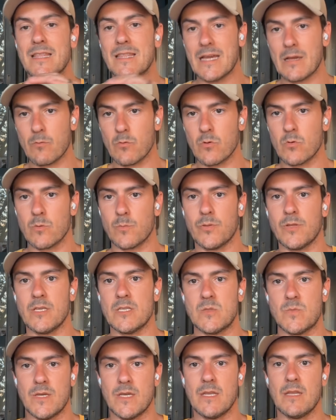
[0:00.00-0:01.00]
thyroid
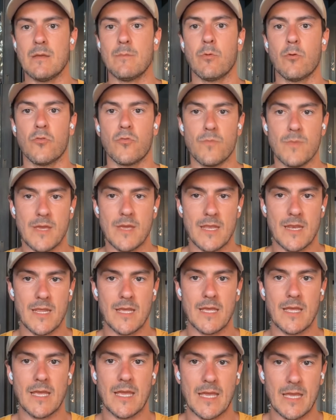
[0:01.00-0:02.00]
replacement in both men
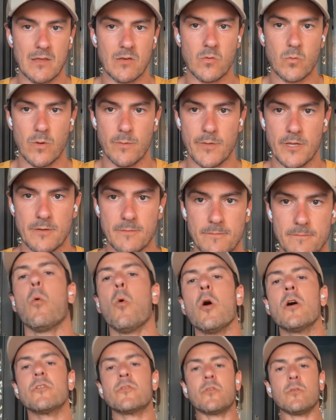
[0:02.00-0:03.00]
and women. I
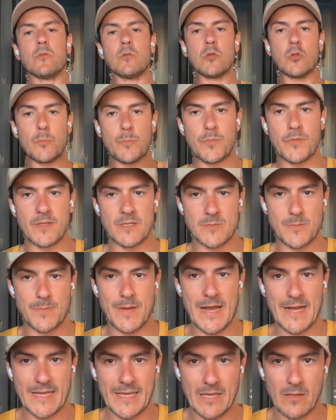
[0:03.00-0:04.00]
want to loop this
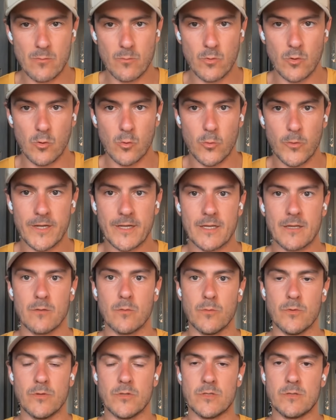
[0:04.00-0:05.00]
back in real quick
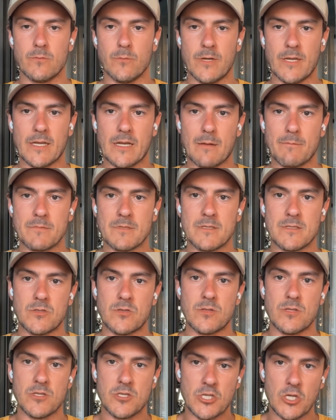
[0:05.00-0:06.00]
when it comes
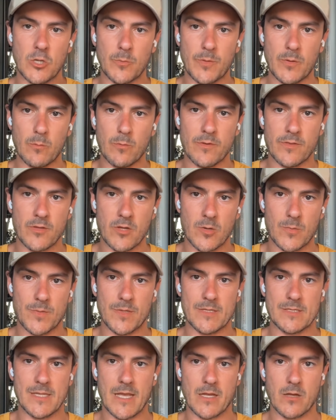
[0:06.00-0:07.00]
to the GLP-1
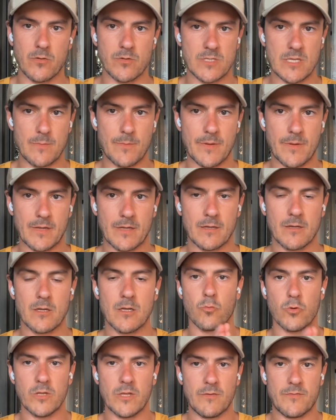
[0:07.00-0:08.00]
therapies like Ozempic,
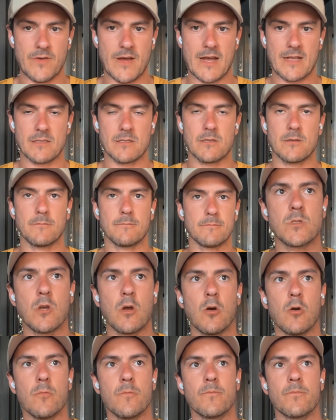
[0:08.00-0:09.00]
really fast.
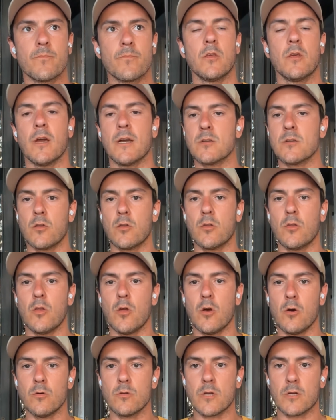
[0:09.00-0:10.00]
So you guys might
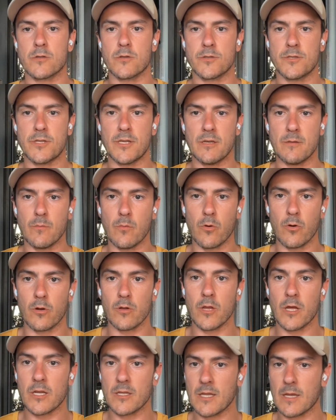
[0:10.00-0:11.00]
know Dr. Tina Moore.
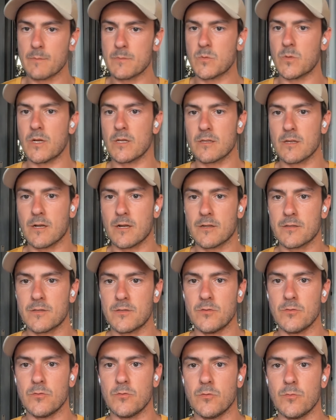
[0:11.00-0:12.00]
A lot of times when I talk
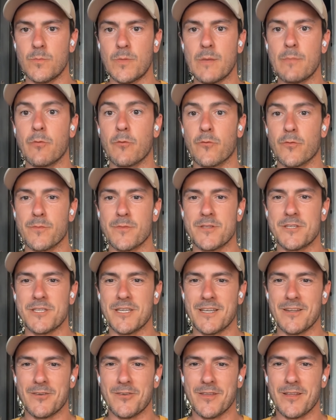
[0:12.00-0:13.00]
to people from the
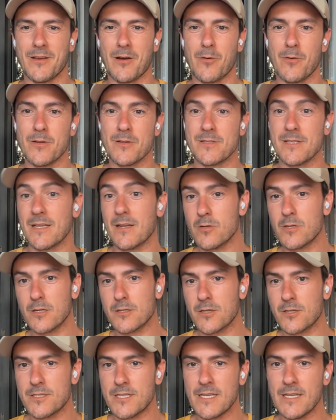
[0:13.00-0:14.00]
channel, they always, oh,
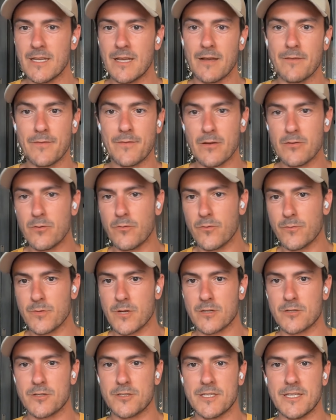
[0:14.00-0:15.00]
Dr. Tina, I found you from
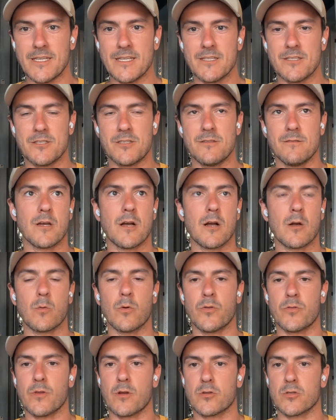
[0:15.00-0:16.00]
Dr. Tina's talk
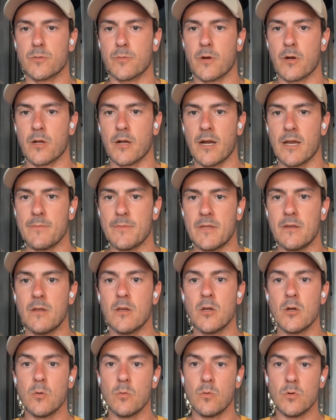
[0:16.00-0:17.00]
with Dr. Mark Hyman,
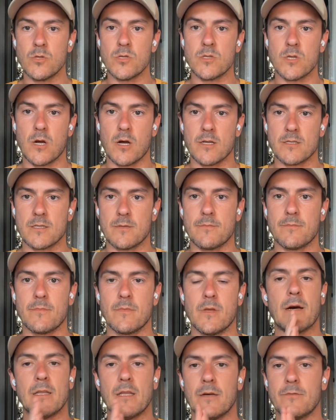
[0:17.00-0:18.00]
which is awesome.
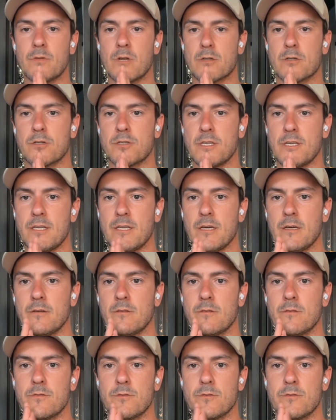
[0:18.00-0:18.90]
I love Dr. Tina.